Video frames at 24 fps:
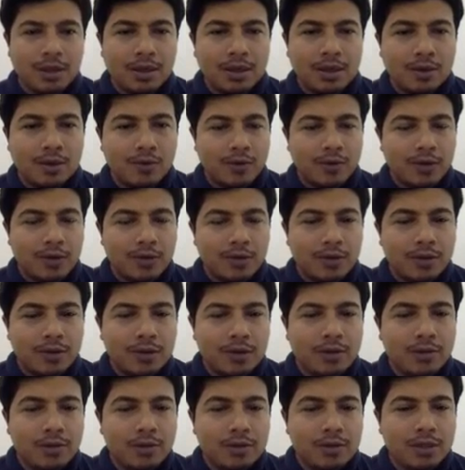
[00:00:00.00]
we don't
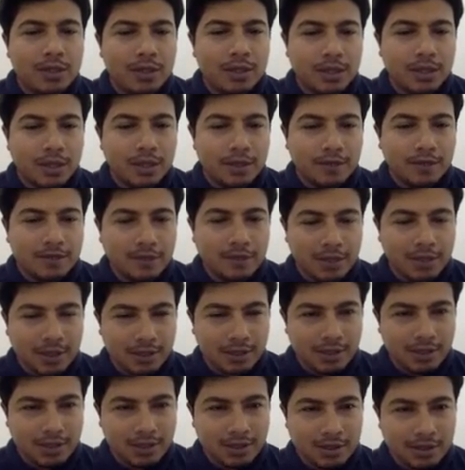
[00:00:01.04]
use the if
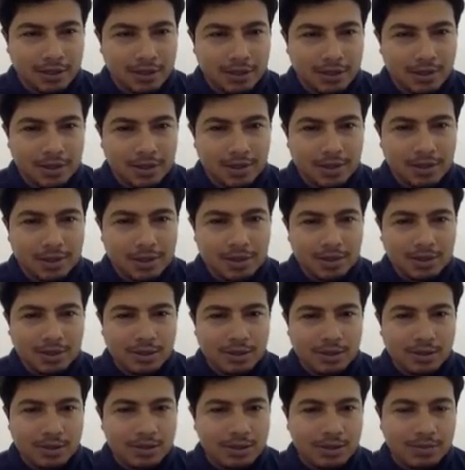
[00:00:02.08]
sentence.
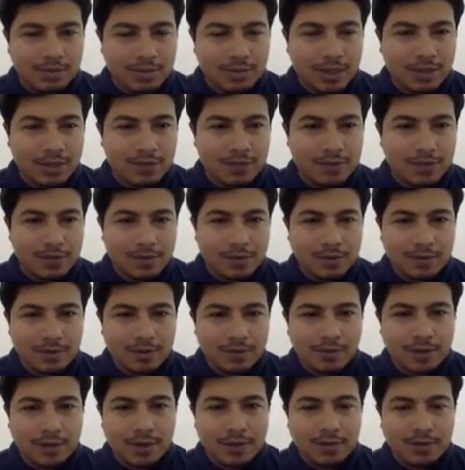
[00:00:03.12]
Sometimes
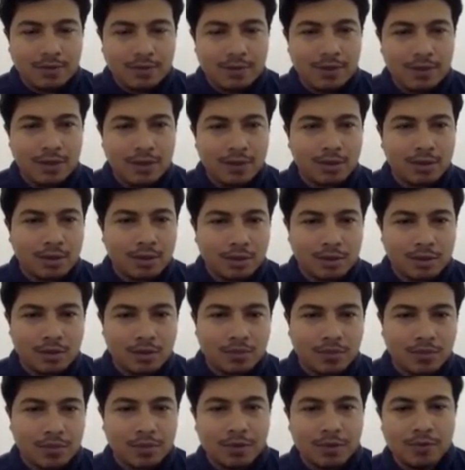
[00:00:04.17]
when we talk to
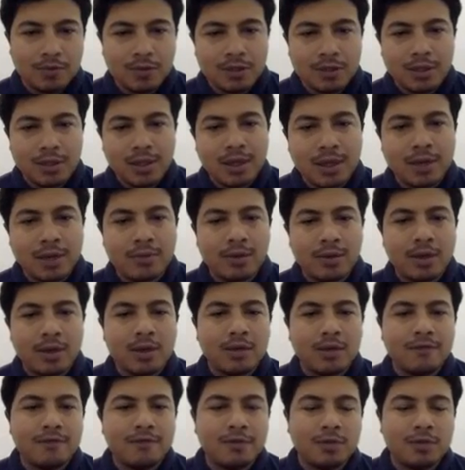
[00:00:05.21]
people, we say, I would
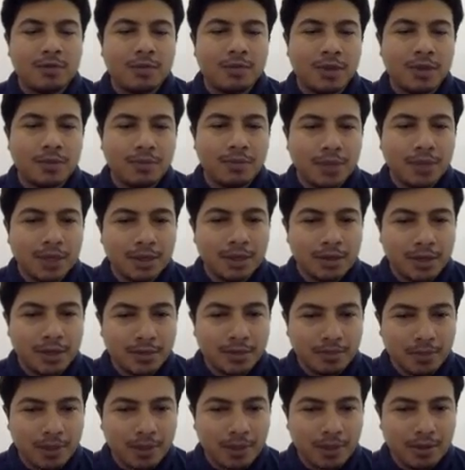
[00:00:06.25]
love to meet my
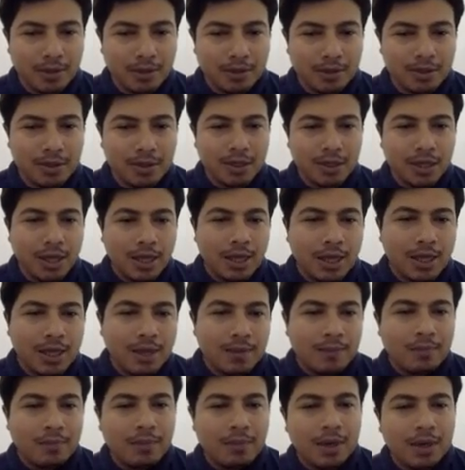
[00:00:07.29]
grandparents.
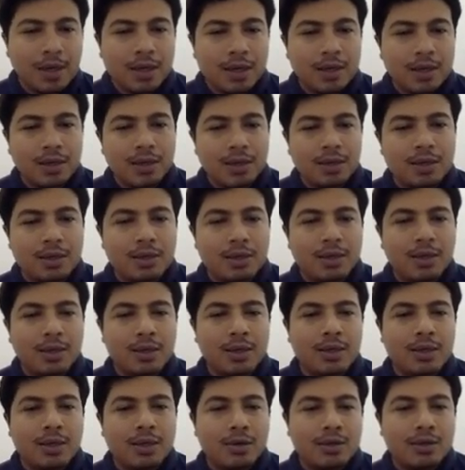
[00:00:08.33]
But
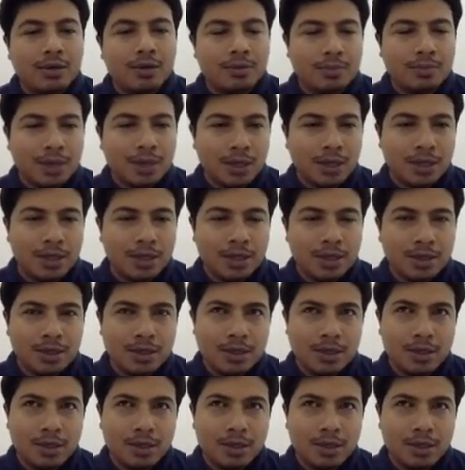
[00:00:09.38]
in your mind,